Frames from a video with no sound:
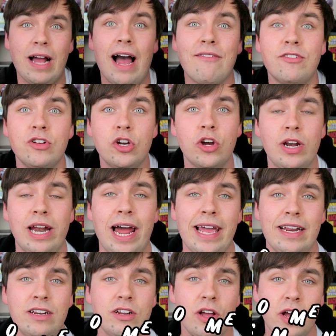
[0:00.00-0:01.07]
Having good
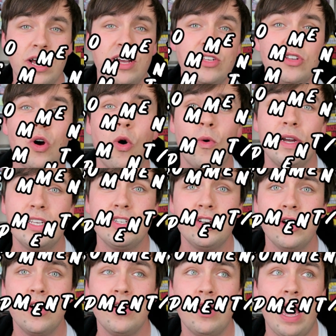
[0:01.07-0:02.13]
lighting is always
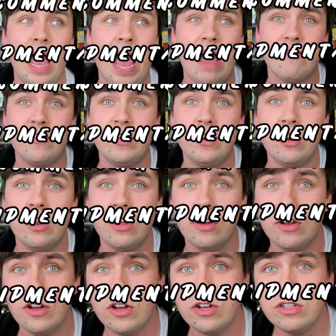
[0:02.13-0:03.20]
good, having
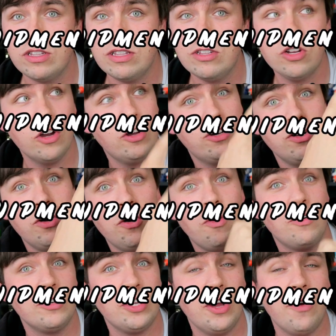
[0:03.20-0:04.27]
good
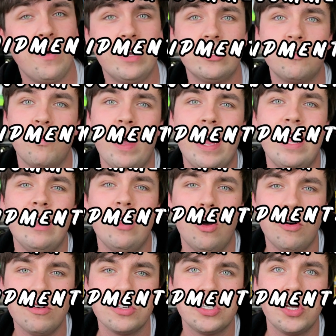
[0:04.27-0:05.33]
audio as well
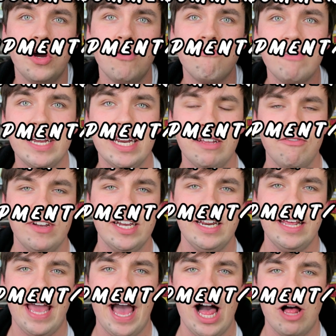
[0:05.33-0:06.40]
also really,
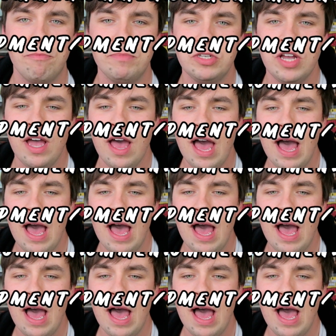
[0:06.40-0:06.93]
really helps.